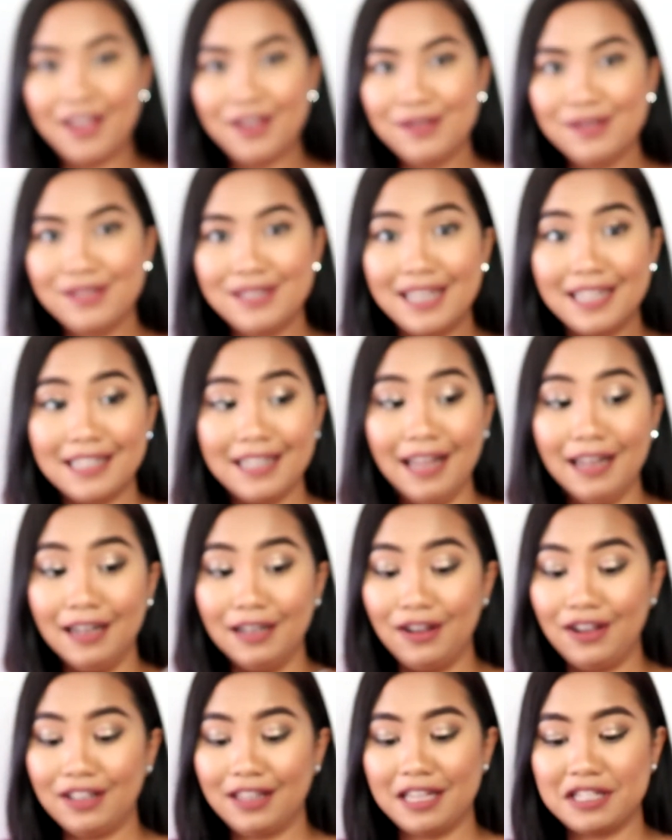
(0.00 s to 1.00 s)
use it a
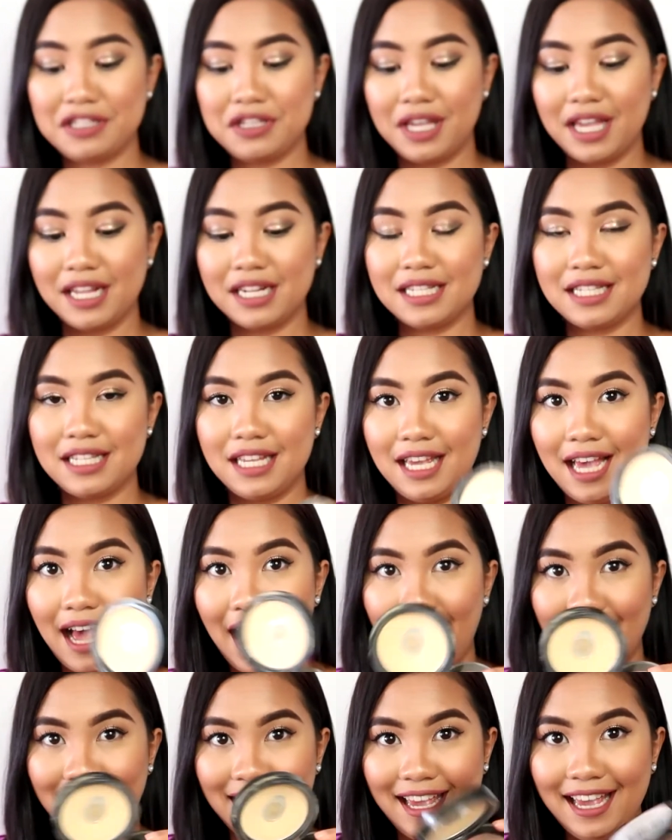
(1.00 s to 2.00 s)
lot. As you can see,
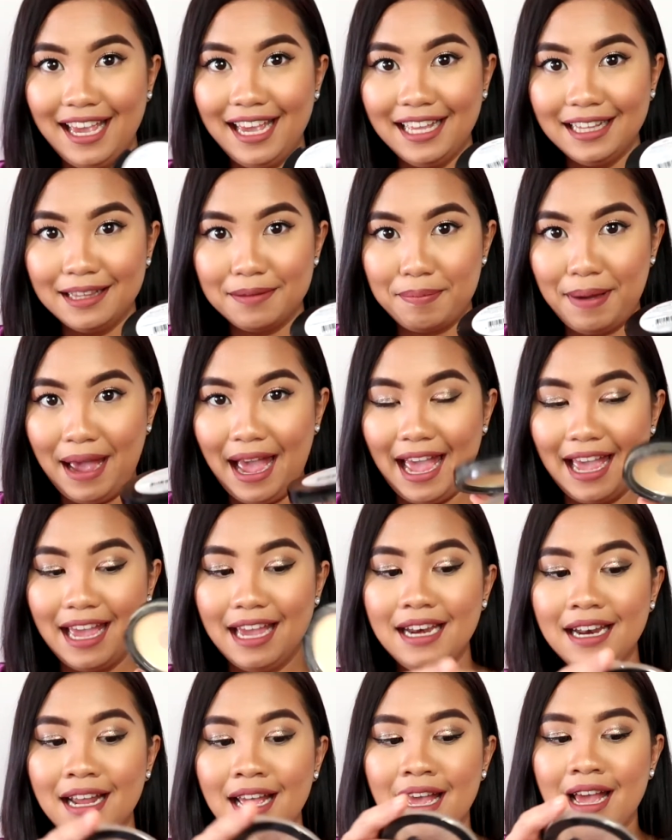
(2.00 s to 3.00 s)
I hit
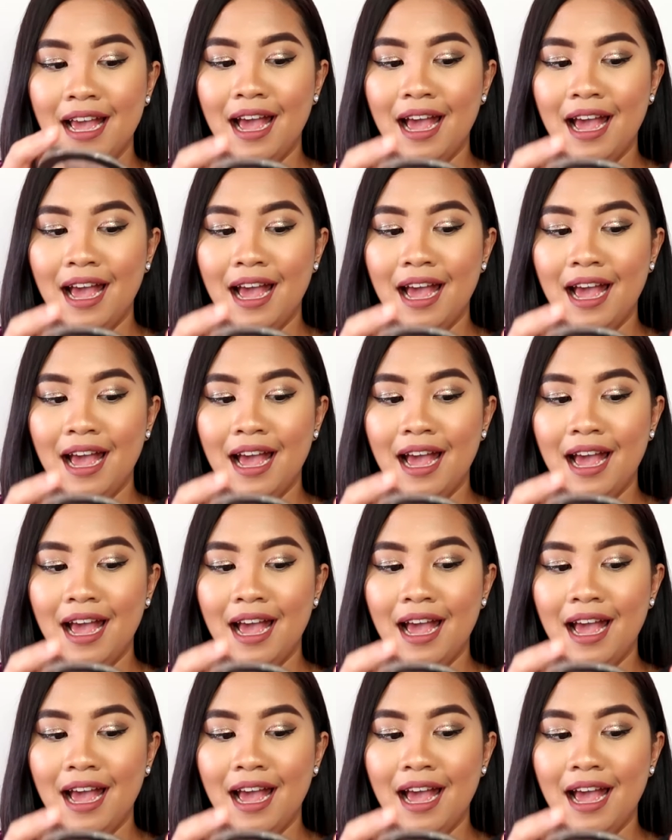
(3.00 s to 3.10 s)
pan.